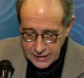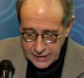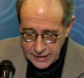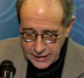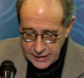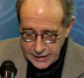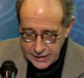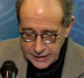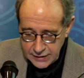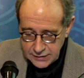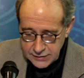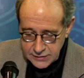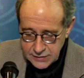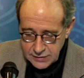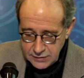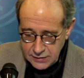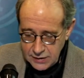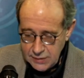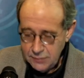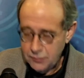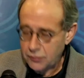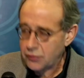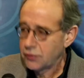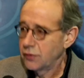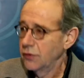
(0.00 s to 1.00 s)
And so the
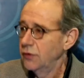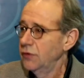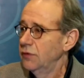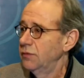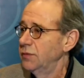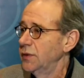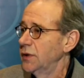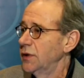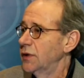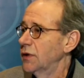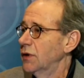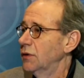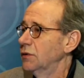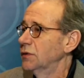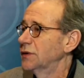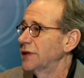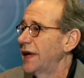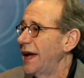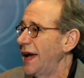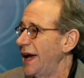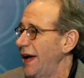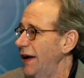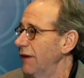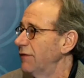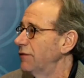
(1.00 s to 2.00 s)
improvement goals
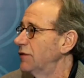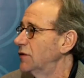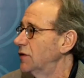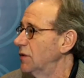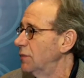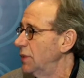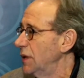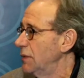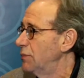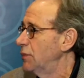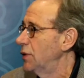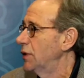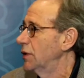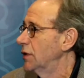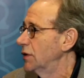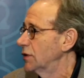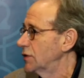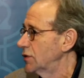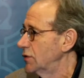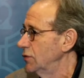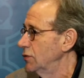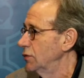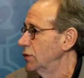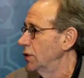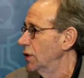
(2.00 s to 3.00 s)
have to be
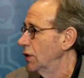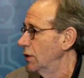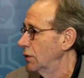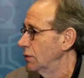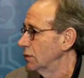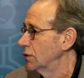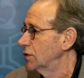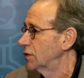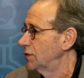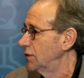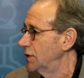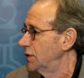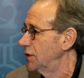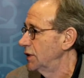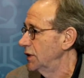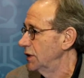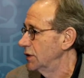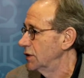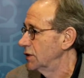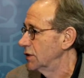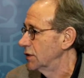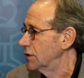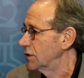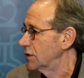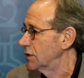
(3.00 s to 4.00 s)
personal goals for
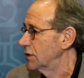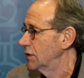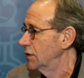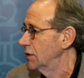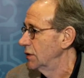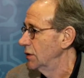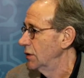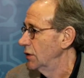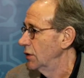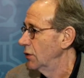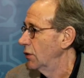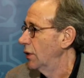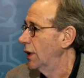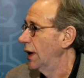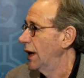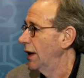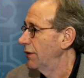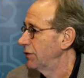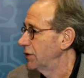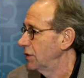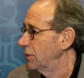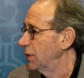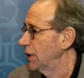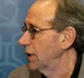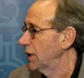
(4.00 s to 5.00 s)
teachers, or have
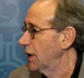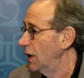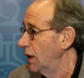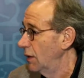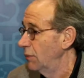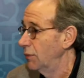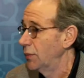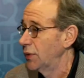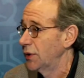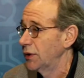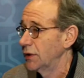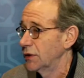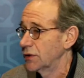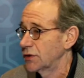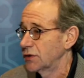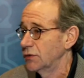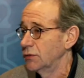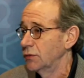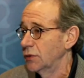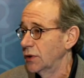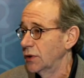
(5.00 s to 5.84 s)
to become personal